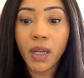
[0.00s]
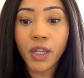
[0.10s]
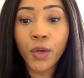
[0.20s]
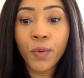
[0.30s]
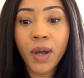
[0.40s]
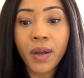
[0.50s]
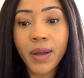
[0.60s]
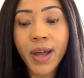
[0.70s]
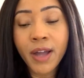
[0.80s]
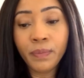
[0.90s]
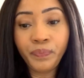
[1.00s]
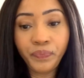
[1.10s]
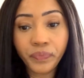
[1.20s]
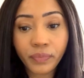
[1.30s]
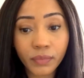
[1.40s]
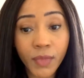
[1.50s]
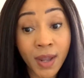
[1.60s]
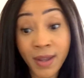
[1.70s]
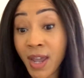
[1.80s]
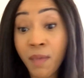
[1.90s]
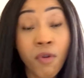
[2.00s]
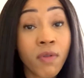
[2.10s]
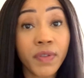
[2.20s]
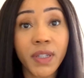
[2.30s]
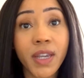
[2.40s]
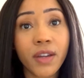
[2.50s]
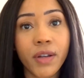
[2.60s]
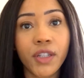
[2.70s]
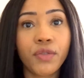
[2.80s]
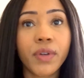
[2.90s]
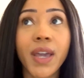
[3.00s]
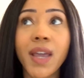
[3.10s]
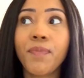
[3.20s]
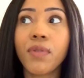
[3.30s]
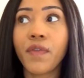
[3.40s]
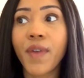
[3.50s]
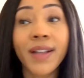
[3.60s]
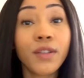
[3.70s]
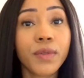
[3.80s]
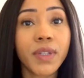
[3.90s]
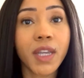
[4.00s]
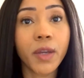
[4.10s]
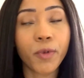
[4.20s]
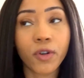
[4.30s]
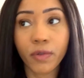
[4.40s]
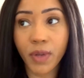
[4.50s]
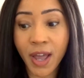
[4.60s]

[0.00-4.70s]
a keeper of secrets. You're a keeper of adult secrets.